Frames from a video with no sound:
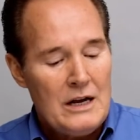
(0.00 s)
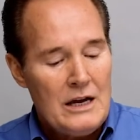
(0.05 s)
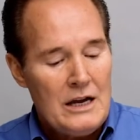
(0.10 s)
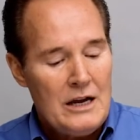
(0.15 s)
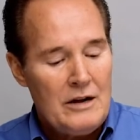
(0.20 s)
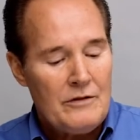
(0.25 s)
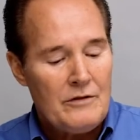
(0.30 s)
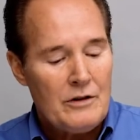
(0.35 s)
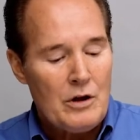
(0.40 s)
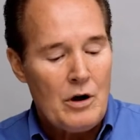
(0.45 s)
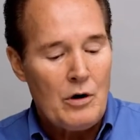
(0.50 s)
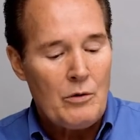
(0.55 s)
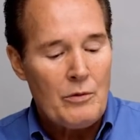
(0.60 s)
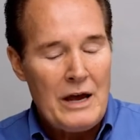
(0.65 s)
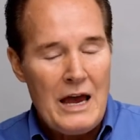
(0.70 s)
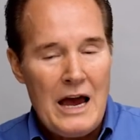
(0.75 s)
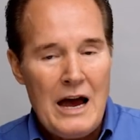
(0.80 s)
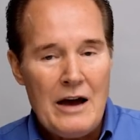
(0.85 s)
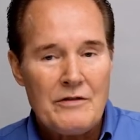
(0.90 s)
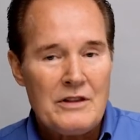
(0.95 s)
even though we
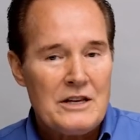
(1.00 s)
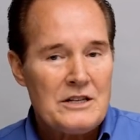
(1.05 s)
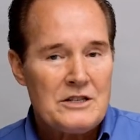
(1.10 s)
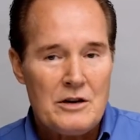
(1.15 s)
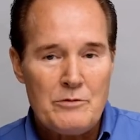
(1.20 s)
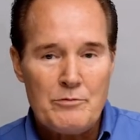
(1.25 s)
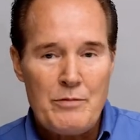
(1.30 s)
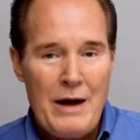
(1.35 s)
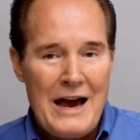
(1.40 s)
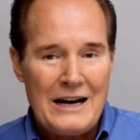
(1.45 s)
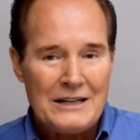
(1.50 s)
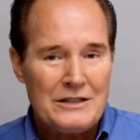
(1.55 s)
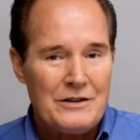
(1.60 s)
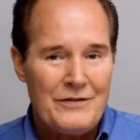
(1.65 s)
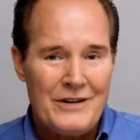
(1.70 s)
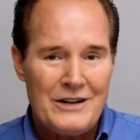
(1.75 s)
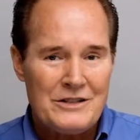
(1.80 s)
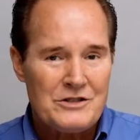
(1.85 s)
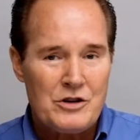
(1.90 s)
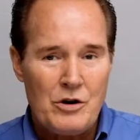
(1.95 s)
have these impact
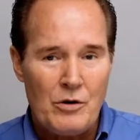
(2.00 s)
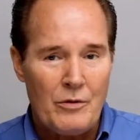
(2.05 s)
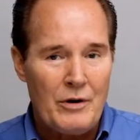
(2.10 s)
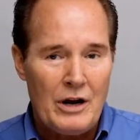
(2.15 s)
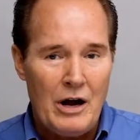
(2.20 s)
events going